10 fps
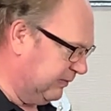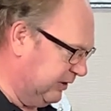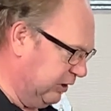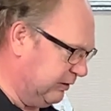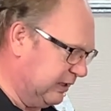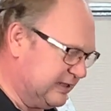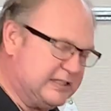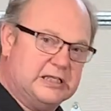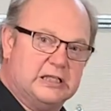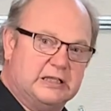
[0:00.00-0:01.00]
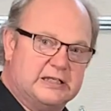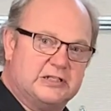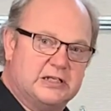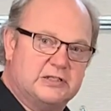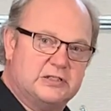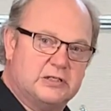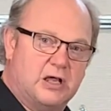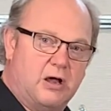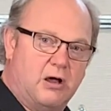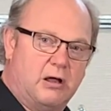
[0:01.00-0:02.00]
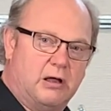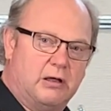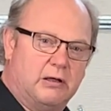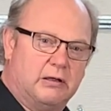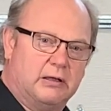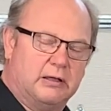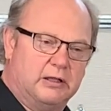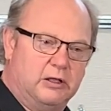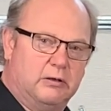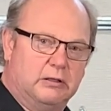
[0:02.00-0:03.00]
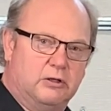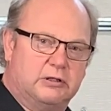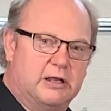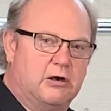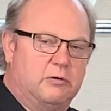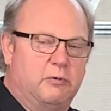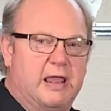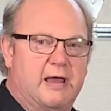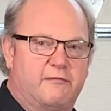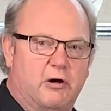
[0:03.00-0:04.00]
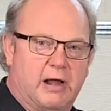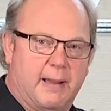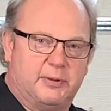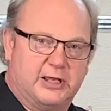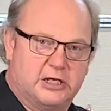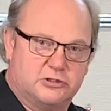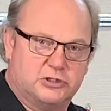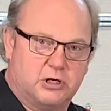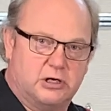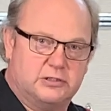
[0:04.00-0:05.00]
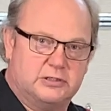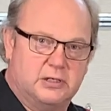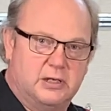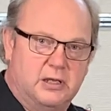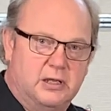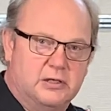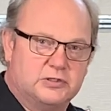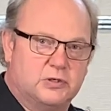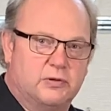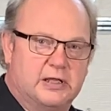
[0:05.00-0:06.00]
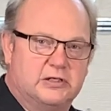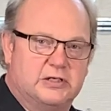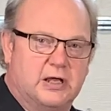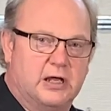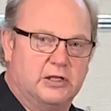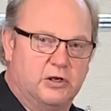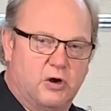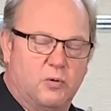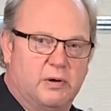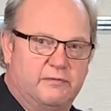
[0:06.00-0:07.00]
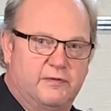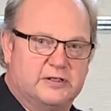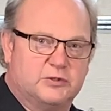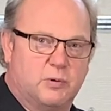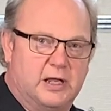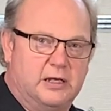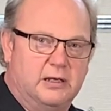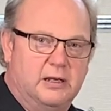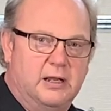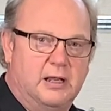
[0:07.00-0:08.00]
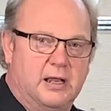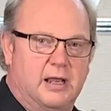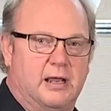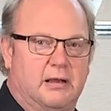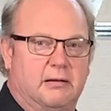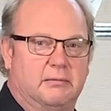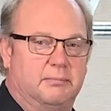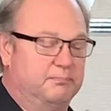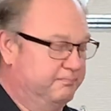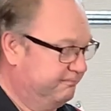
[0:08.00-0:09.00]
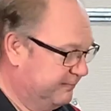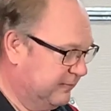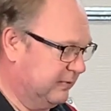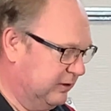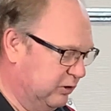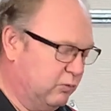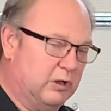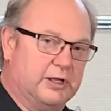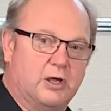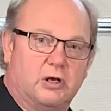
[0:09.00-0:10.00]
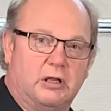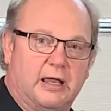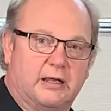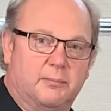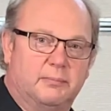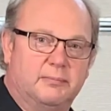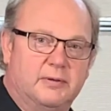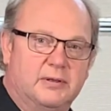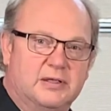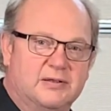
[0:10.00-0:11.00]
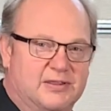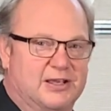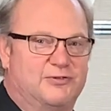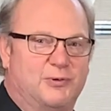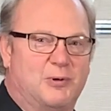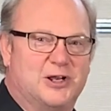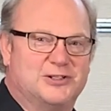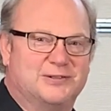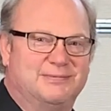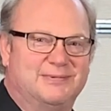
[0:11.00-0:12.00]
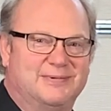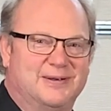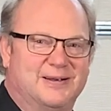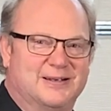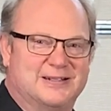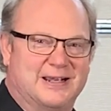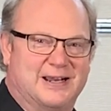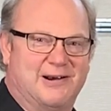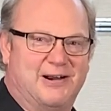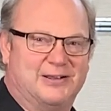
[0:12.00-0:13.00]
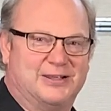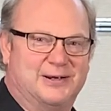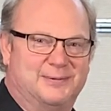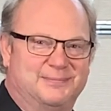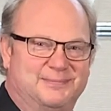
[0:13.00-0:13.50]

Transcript: You can see the listings. You can look there, and we have our application charts so that you know what fits what, and you're really going to like them. Thanks for watching, and take care out there.